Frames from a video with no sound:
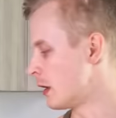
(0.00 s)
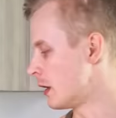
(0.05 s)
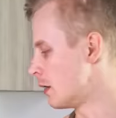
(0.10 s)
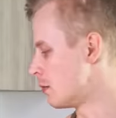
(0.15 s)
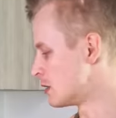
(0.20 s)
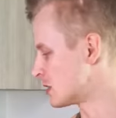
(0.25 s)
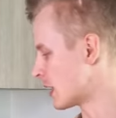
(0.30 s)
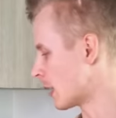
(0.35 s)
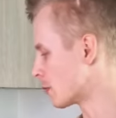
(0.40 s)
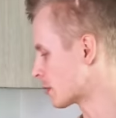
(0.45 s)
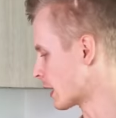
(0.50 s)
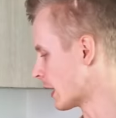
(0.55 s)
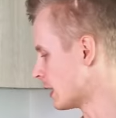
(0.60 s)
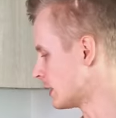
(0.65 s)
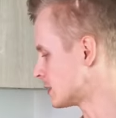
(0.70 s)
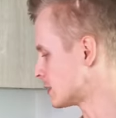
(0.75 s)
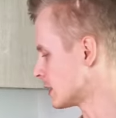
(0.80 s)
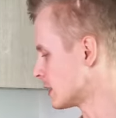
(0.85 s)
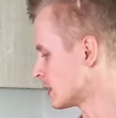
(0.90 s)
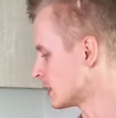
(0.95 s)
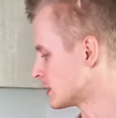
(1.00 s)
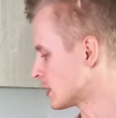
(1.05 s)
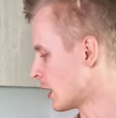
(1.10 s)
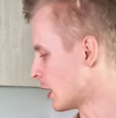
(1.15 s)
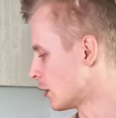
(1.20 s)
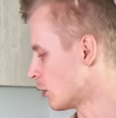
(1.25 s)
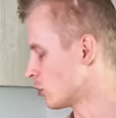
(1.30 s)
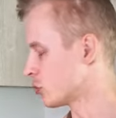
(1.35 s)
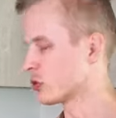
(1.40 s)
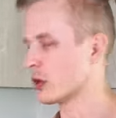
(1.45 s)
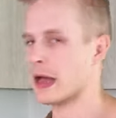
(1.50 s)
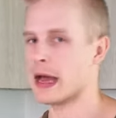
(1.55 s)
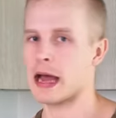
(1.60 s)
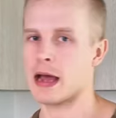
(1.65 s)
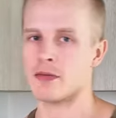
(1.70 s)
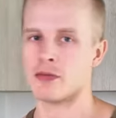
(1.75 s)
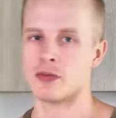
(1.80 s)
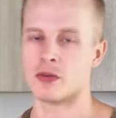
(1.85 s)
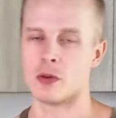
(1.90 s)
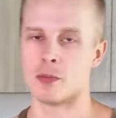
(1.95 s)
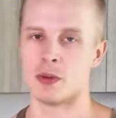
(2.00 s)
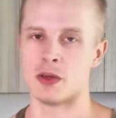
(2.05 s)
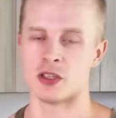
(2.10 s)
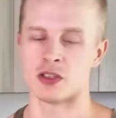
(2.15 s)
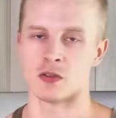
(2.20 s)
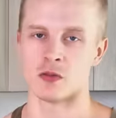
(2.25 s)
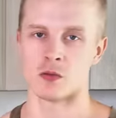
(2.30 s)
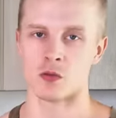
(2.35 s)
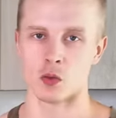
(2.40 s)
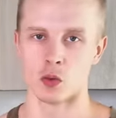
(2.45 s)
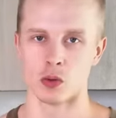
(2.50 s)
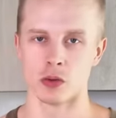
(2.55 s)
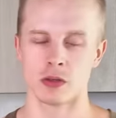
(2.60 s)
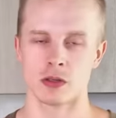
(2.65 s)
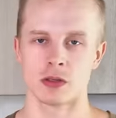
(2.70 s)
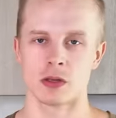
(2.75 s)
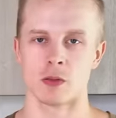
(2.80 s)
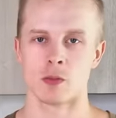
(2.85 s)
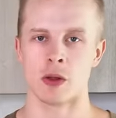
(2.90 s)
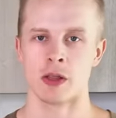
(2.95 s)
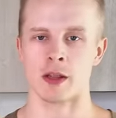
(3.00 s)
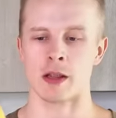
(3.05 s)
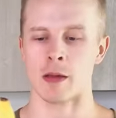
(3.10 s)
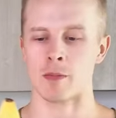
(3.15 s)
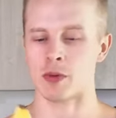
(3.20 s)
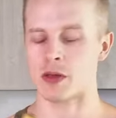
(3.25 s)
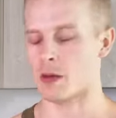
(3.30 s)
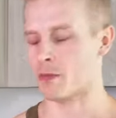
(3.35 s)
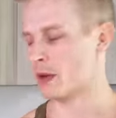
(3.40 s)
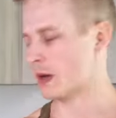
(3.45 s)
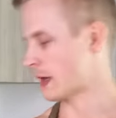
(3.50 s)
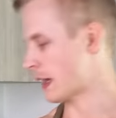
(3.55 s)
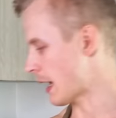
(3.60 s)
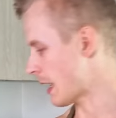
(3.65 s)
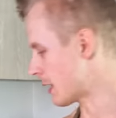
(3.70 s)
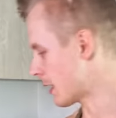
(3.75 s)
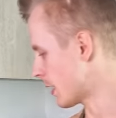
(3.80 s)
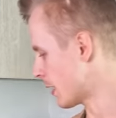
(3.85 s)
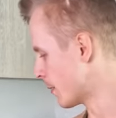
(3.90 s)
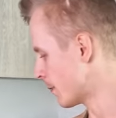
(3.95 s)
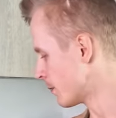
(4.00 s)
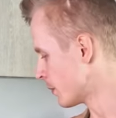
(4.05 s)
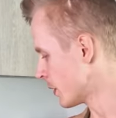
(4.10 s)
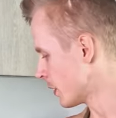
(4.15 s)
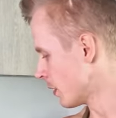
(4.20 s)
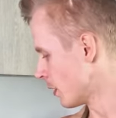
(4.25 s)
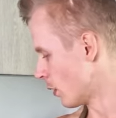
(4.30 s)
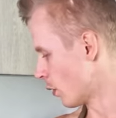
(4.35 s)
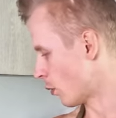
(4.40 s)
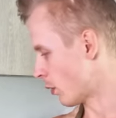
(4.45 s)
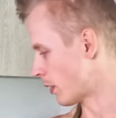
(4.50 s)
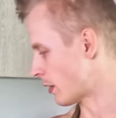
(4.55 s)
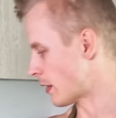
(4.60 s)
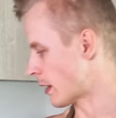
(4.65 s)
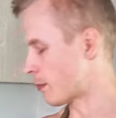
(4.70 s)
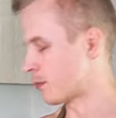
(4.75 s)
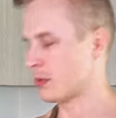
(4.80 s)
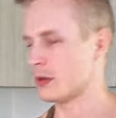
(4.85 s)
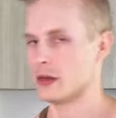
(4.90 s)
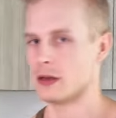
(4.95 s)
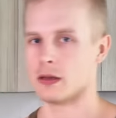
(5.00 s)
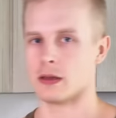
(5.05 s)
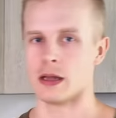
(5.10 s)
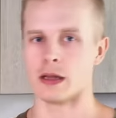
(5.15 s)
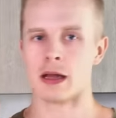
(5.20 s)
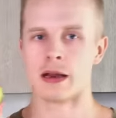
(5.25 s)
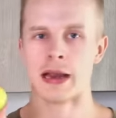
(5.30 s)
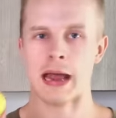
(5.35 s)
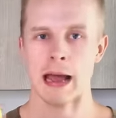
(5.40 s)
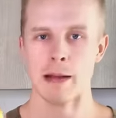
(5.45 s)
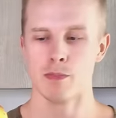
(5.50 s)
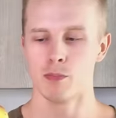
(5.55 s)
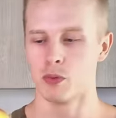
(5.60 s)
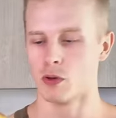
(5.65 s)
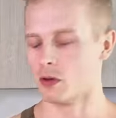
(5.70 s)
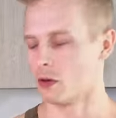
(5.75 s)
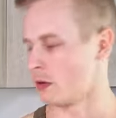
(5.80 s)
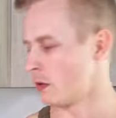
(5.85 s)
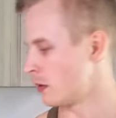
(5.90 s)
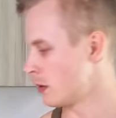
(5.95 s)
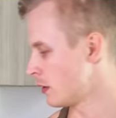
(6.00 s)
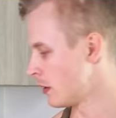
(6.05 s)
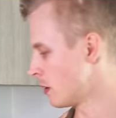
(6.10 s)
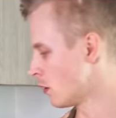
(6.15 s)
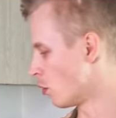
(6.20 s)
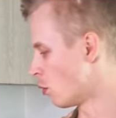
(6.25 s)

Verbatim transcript: In some cases I'll also have a piece of fruit, whether that be a banana whether that be like an apple